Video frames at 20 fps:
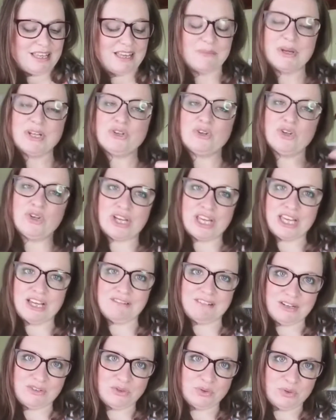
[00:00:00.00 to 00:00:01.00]
When you're looking
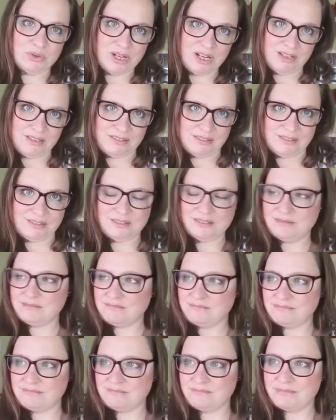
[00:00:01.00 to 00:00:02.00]
around your garden,
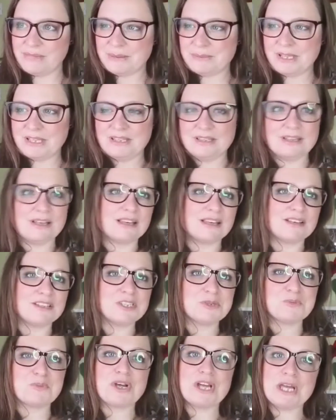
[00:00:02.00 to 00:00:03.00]
maybe in like a
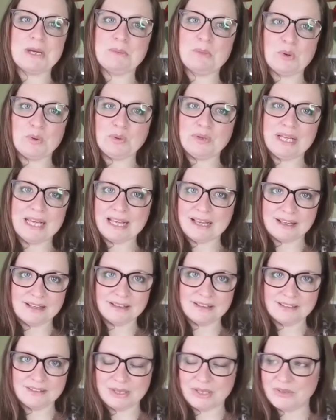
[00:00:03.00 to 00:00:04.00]
spring morning,
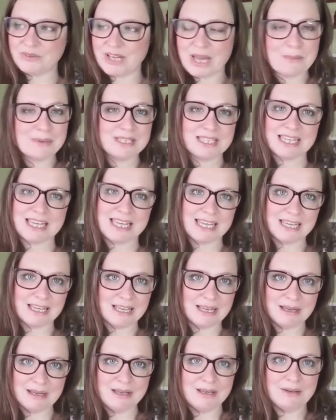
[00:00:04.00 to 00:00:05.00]
when you're a cup of
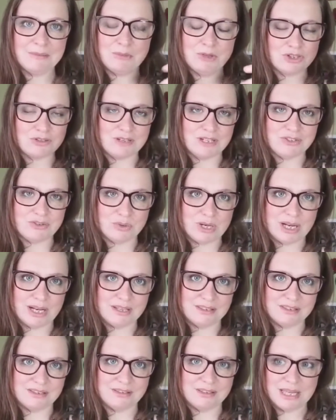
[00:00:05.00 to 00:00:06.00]
tea, mix around your
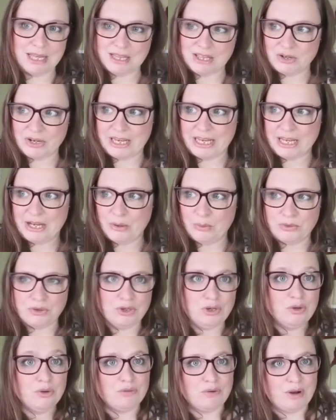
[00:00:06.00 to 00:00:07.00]
garden and looking at all the
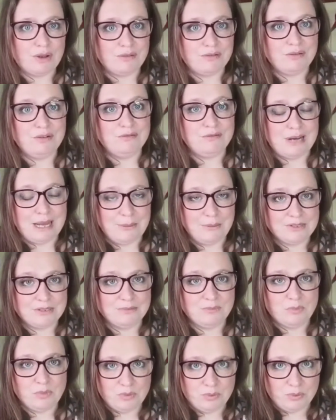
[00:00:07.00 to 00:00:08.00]
new growth and new flowers
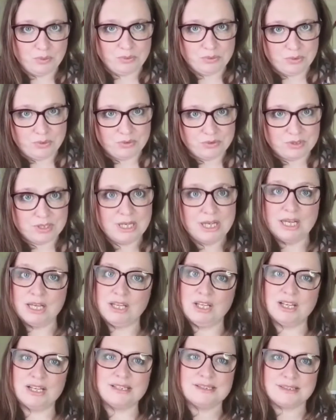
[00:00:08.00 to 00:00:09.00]
and all sorts,
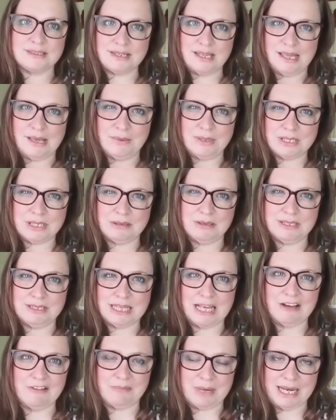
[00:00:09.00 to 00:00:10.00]
you can see when
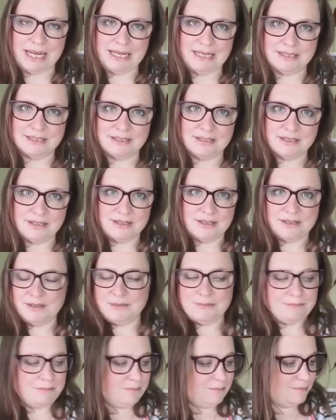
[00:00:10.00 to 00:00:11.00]
something's out of place.
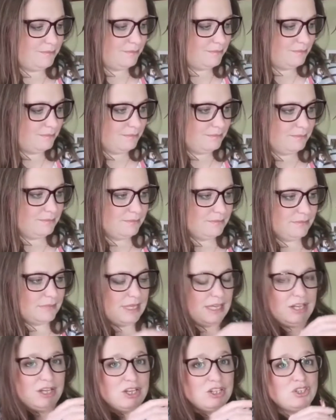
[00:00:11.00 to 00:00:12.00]

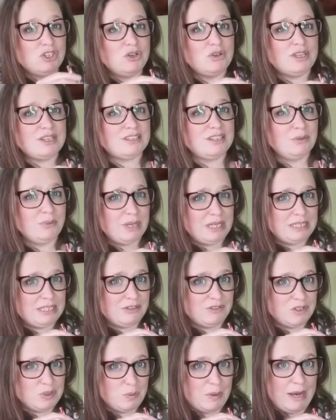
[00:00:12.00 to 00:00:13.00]
Now you can do this in the
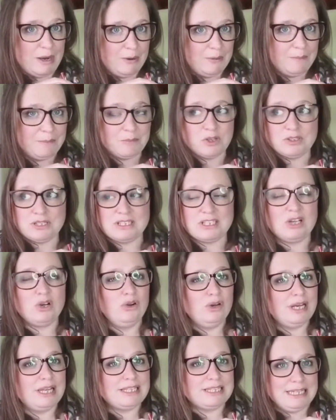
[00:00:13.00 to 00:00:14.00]
winter as well, because there's a
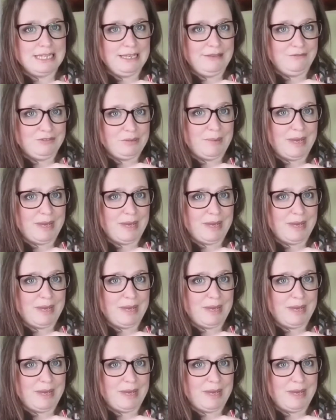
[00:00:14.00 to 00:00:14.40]
lot less leaves